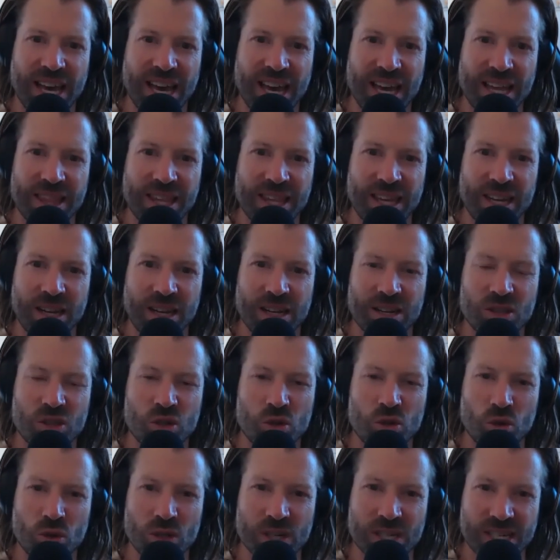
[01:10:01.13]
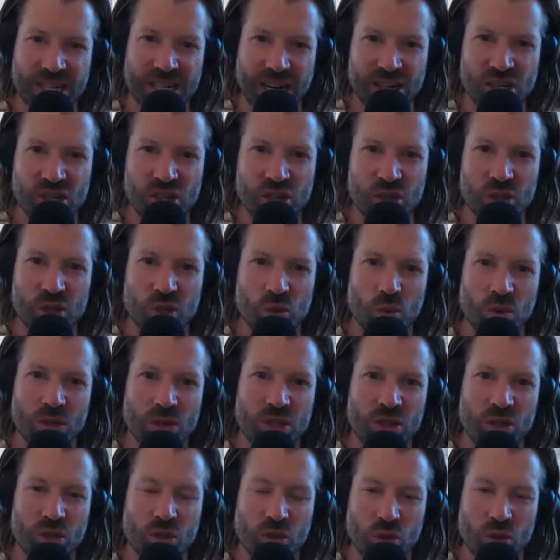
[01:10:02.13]
and then through discussions
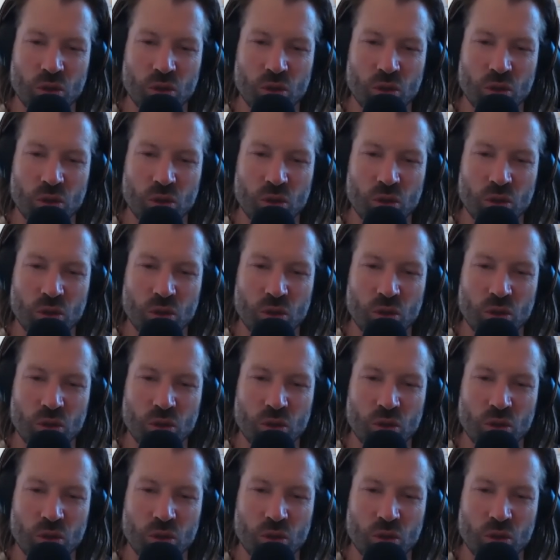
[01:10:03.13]
with you